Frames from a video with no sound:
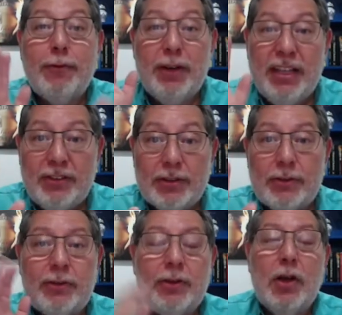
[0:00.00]

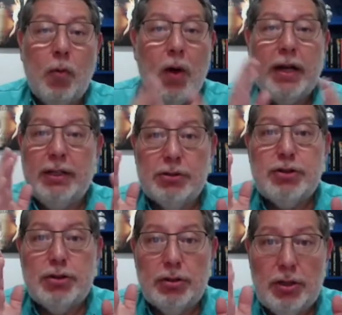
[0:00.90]
reasons why you
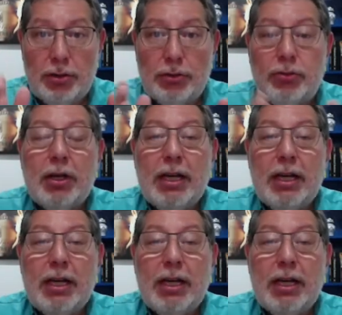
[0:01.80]
should use